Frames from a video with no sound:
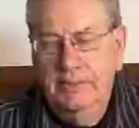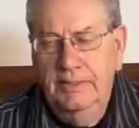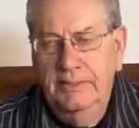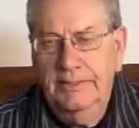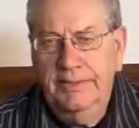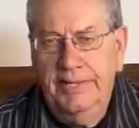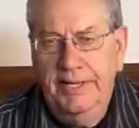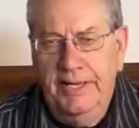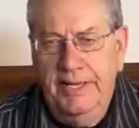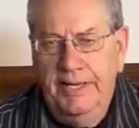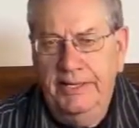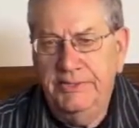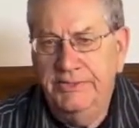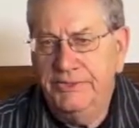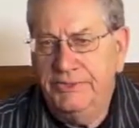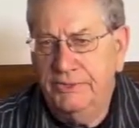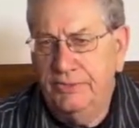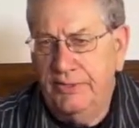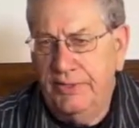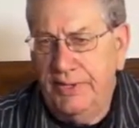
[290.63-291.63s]
Okay,
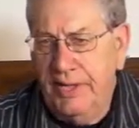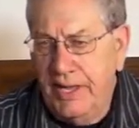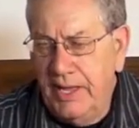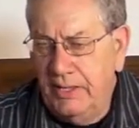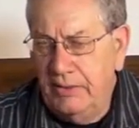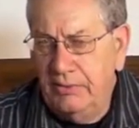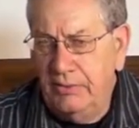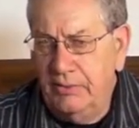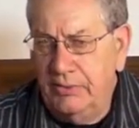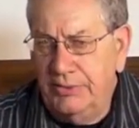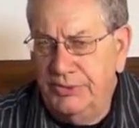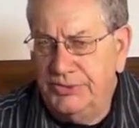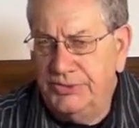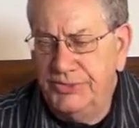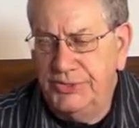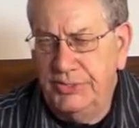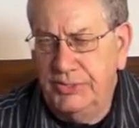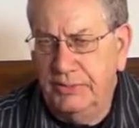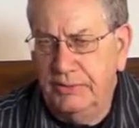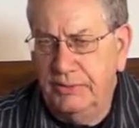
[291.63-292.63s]
so the alloy
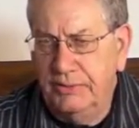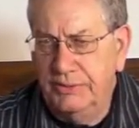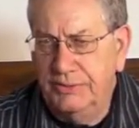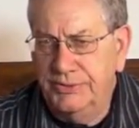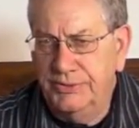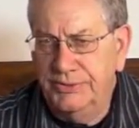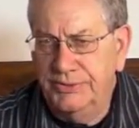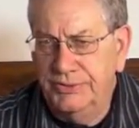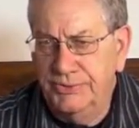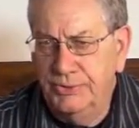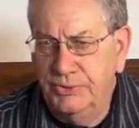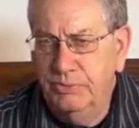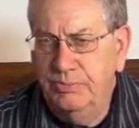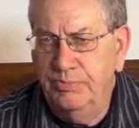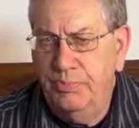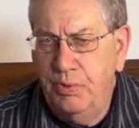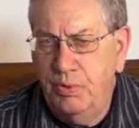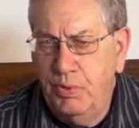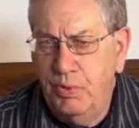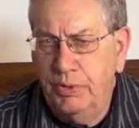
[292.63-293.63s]
steel is a
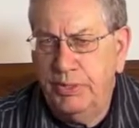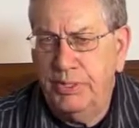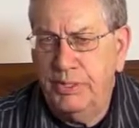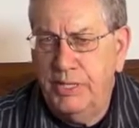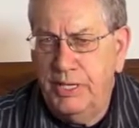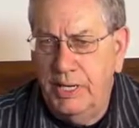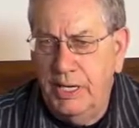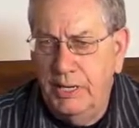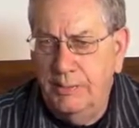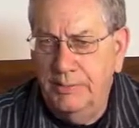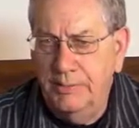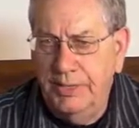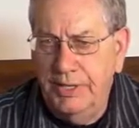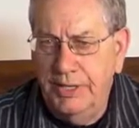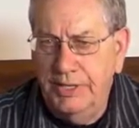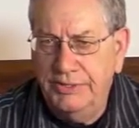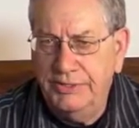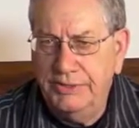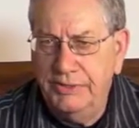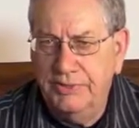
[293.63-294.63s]
two-part
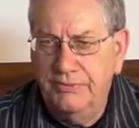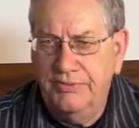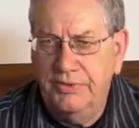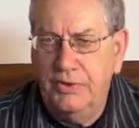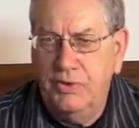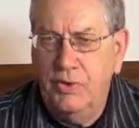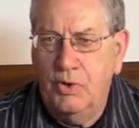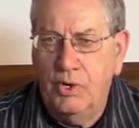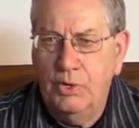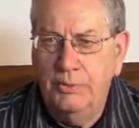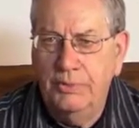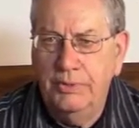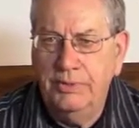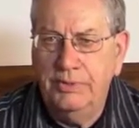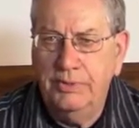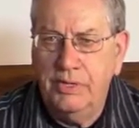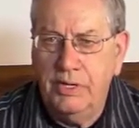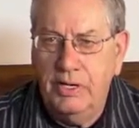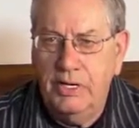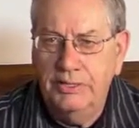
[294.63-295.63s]
combination of the
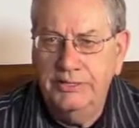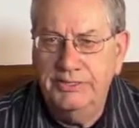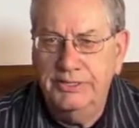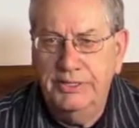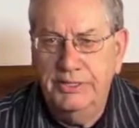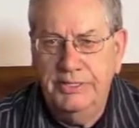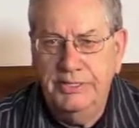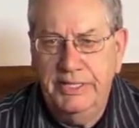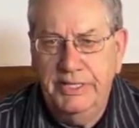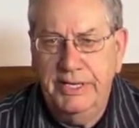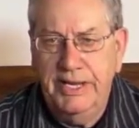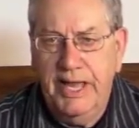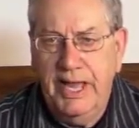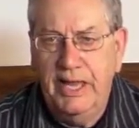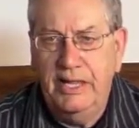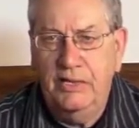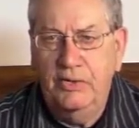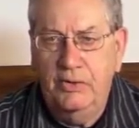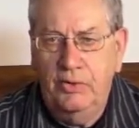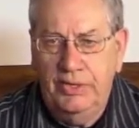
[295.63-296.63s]
carbon content and
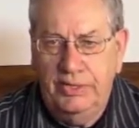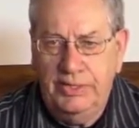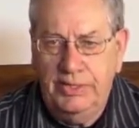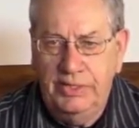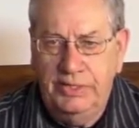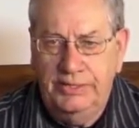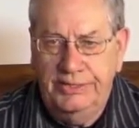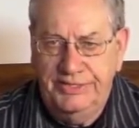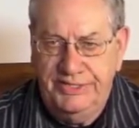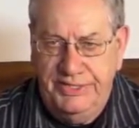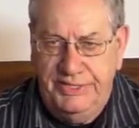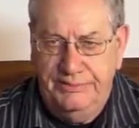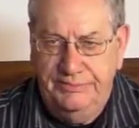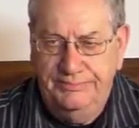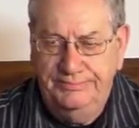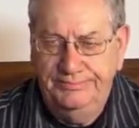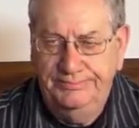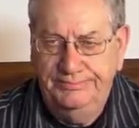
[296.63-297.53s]
alloy content.